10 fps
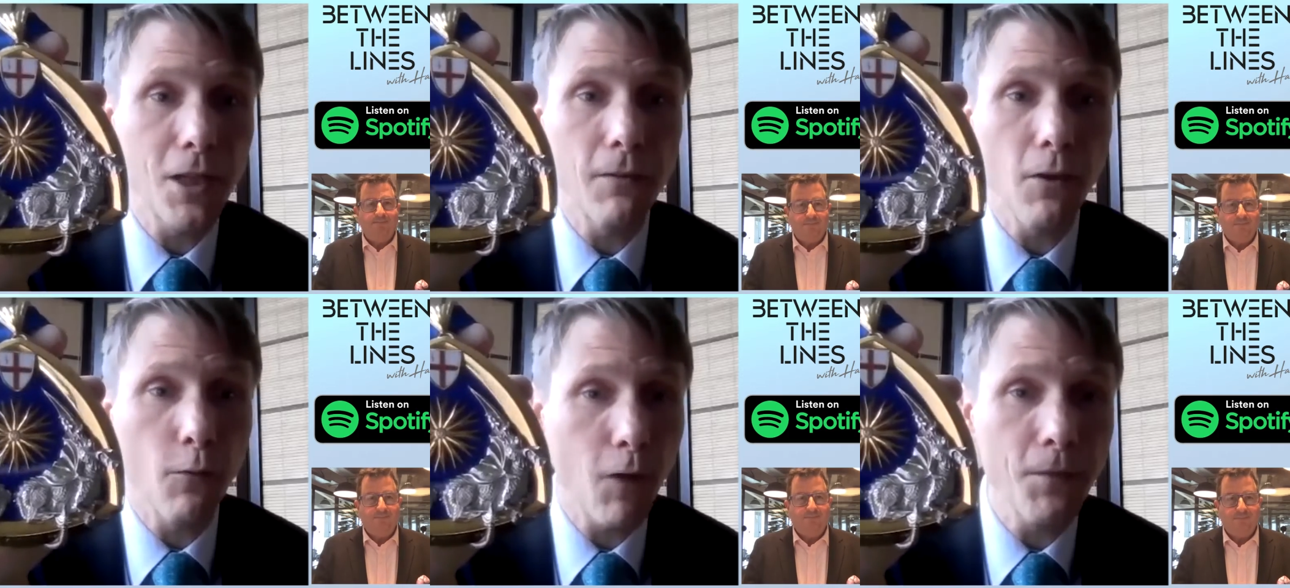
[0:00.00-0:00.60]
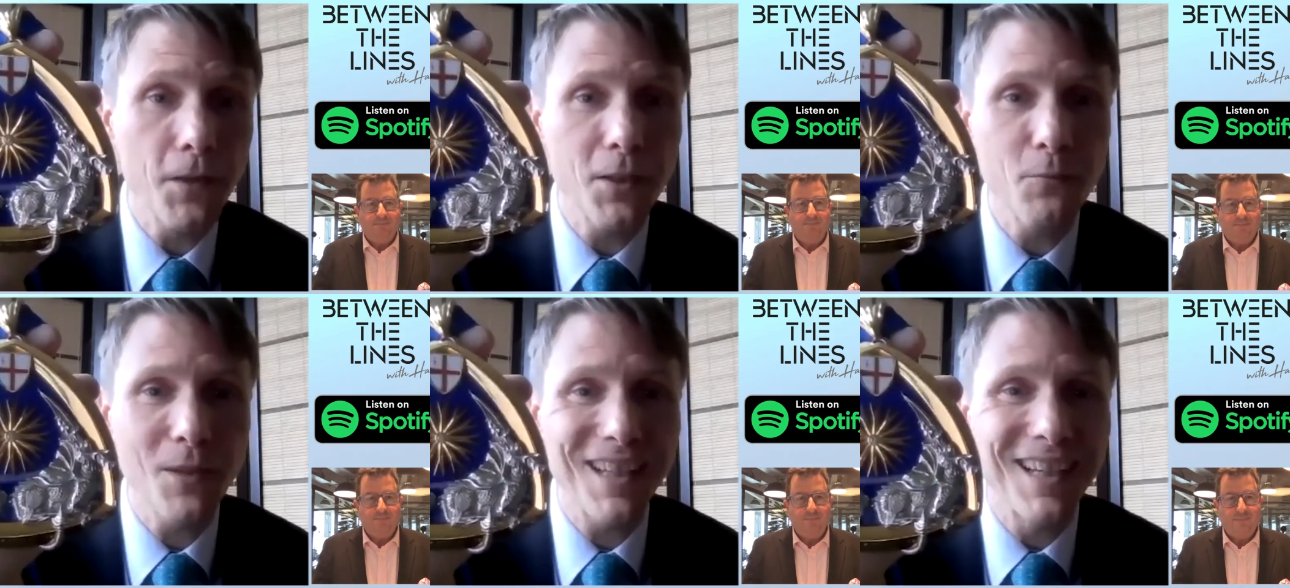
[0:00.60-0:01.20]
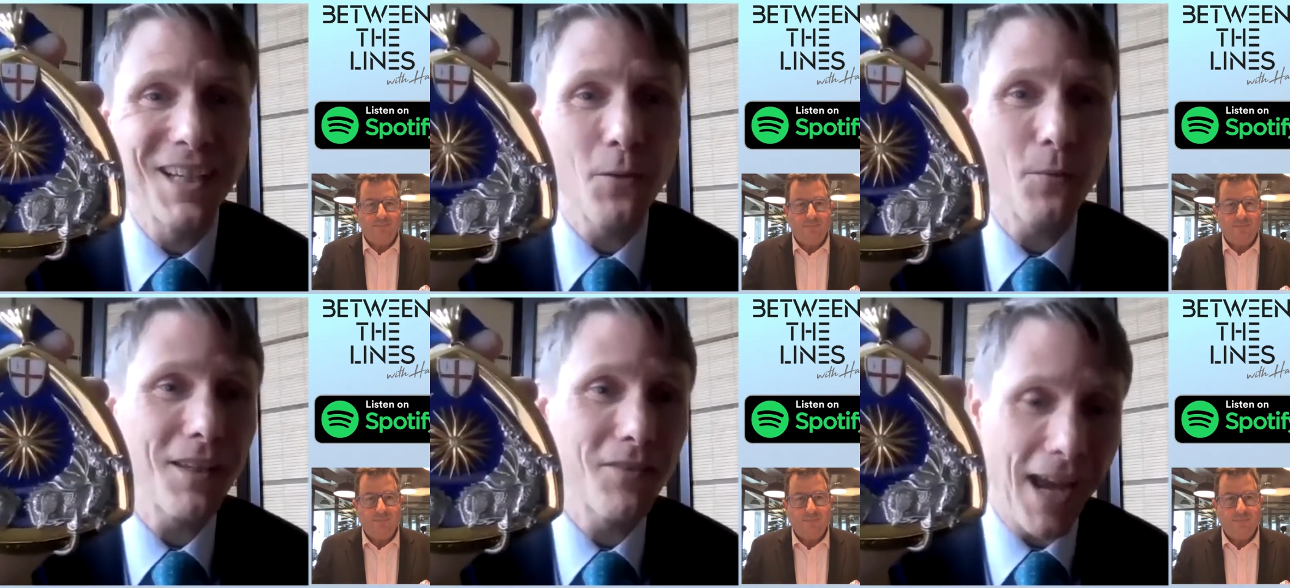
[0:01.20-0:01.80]
Speaker 1: of the of London, with a
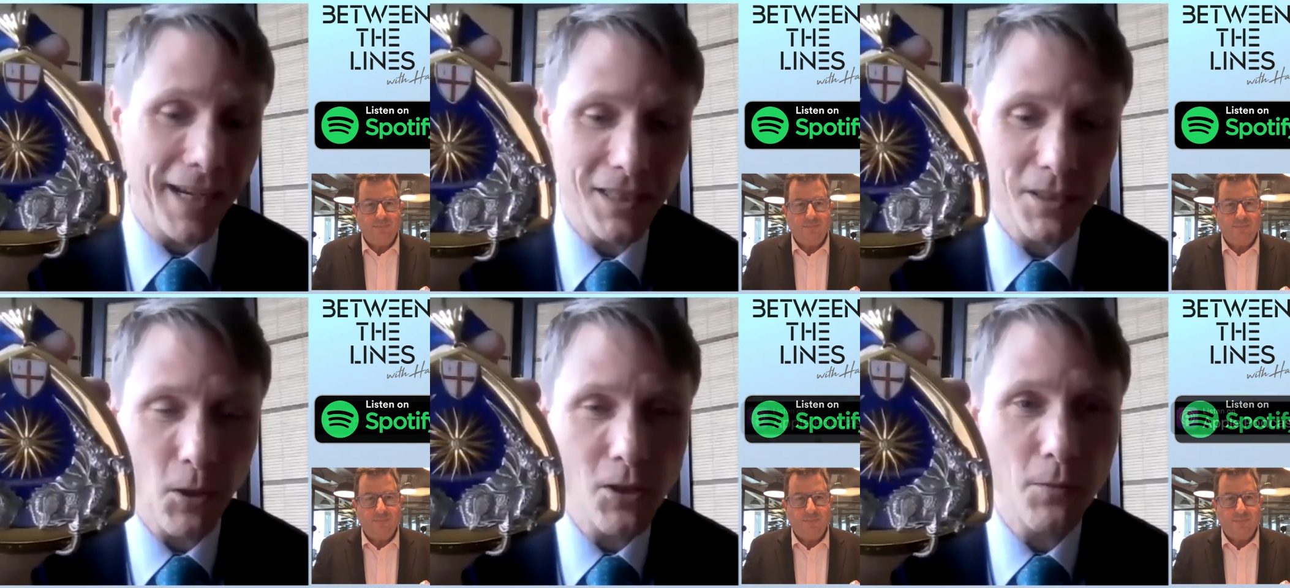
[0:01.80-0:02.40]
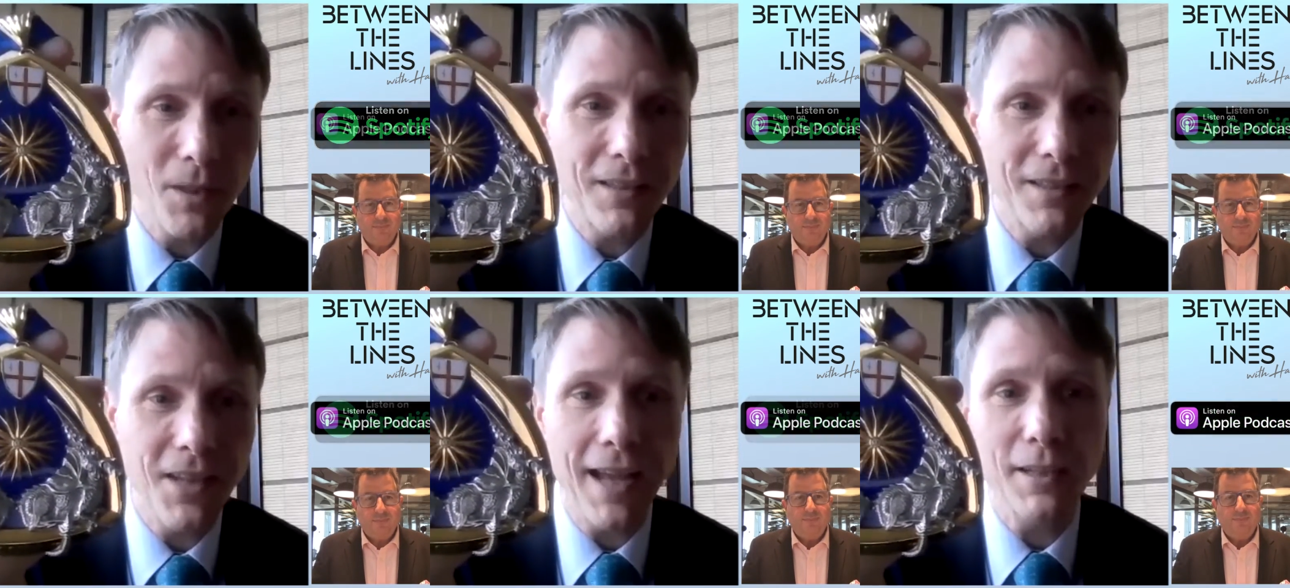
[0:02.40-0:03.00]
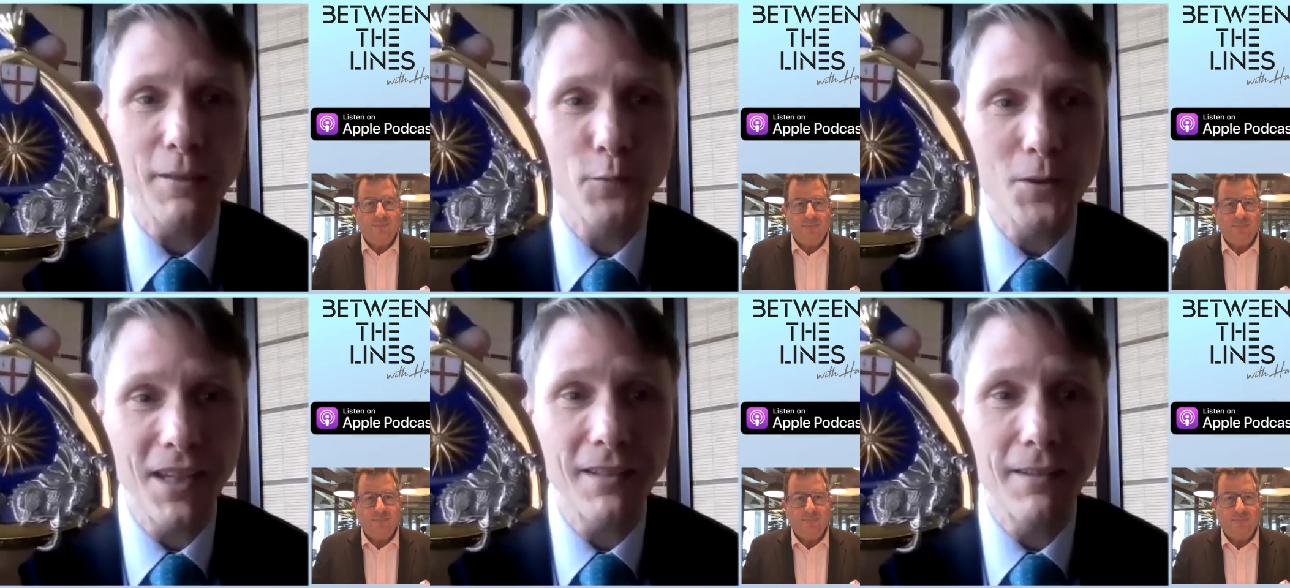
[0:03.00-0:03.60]
with a dagger supposed to be the dagger for
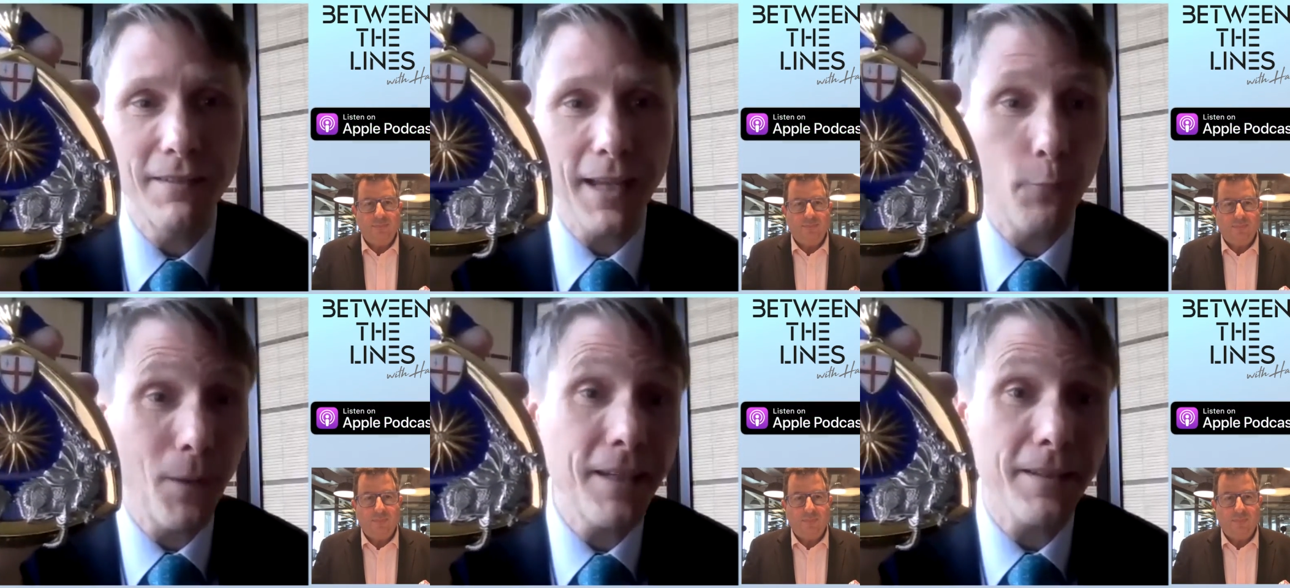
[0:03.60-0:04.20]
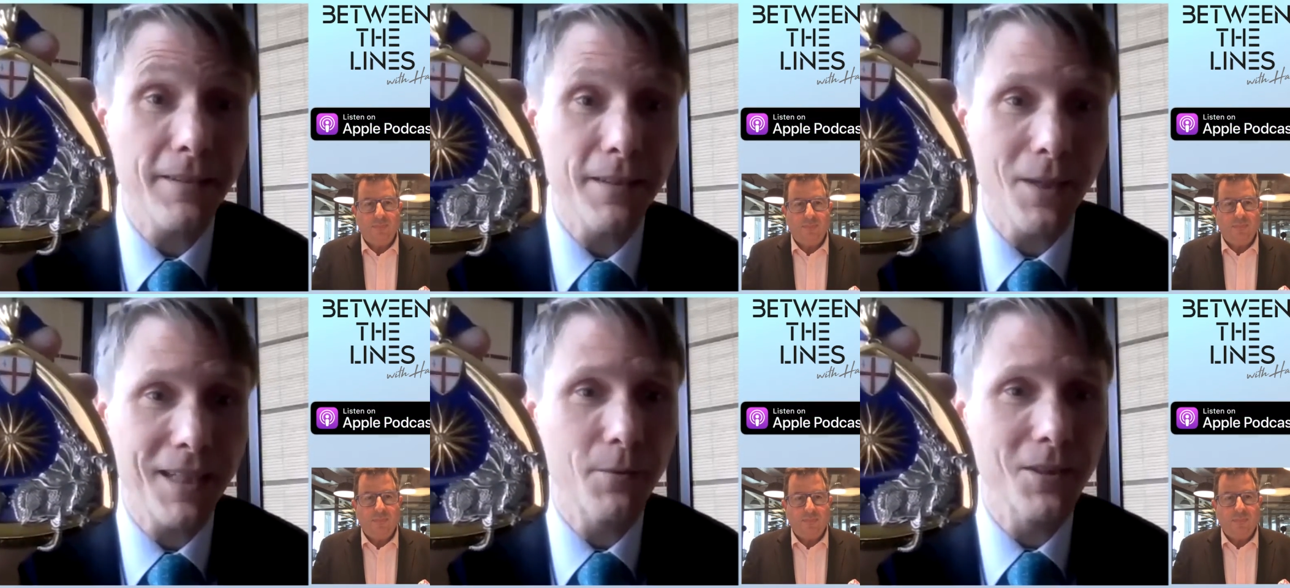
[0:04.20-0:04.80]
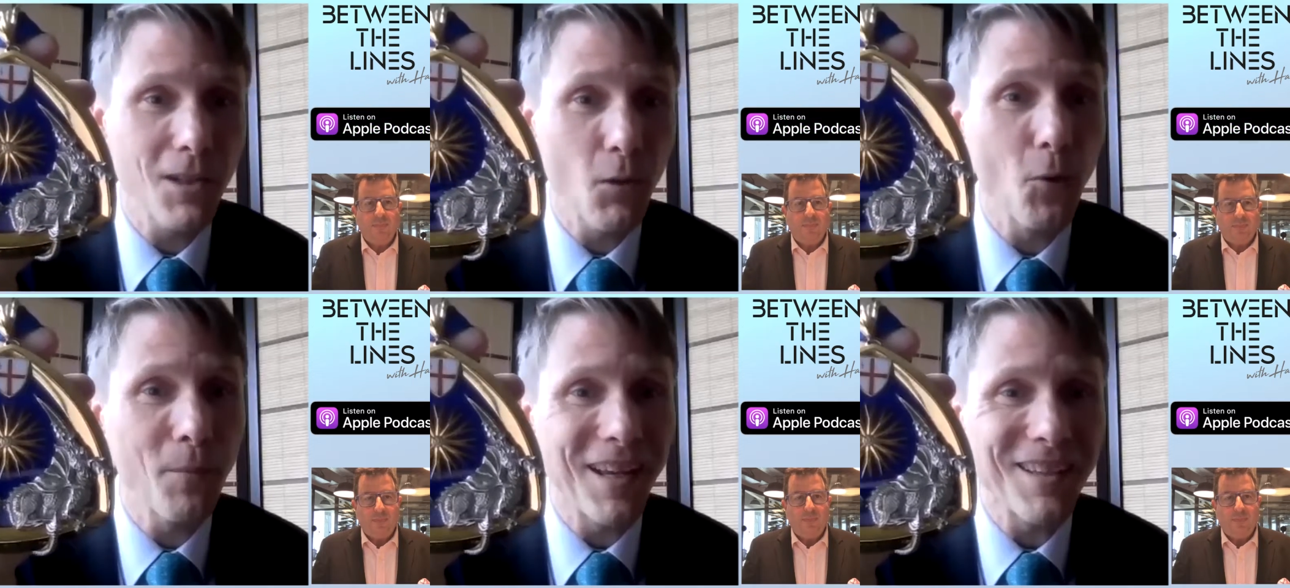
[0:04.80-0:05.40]
Dick, Dick Whittington when he was the
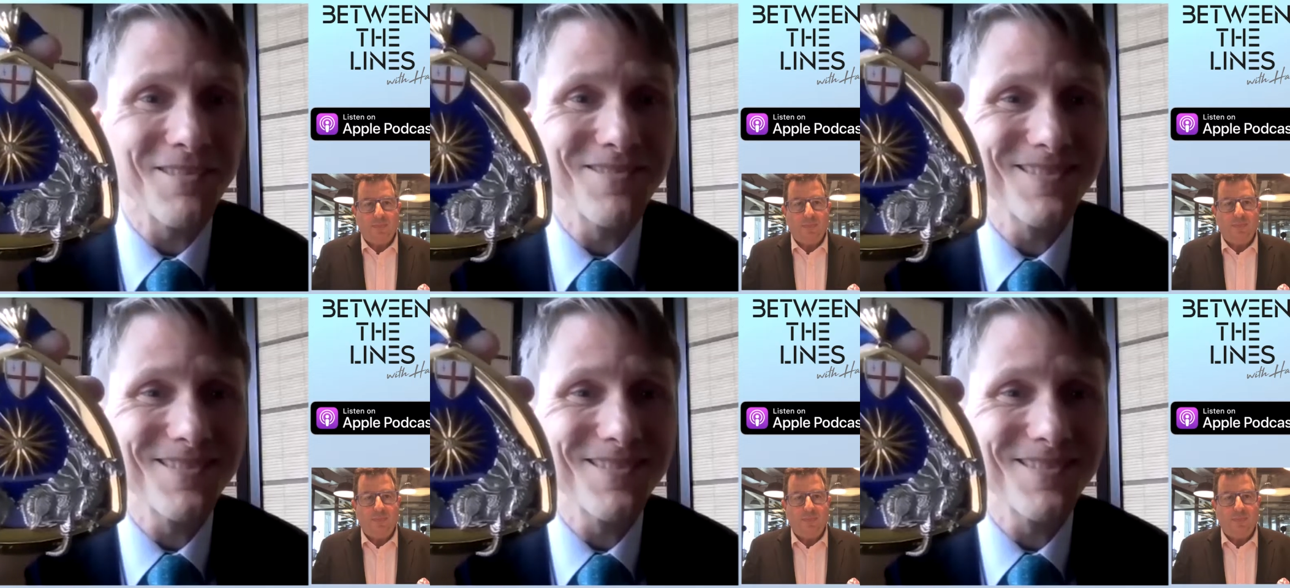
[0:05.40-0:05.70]
Lord Mayor.